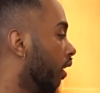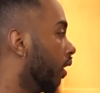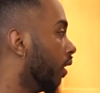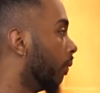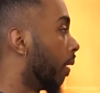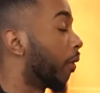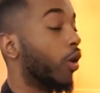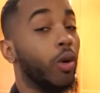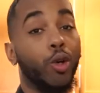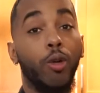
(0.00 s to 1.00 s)
Um, I'm gonna
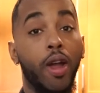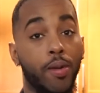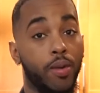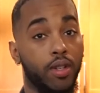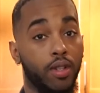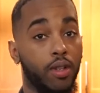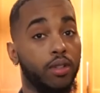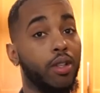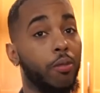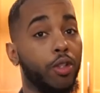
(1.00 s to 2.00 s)
go and grab one though,
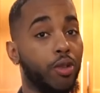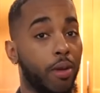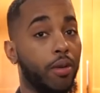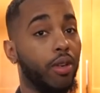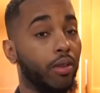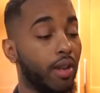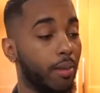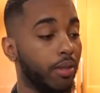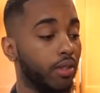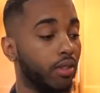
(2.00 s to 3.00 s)
cause I wanna try one on
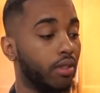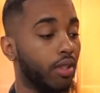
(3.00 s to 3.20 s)
camera.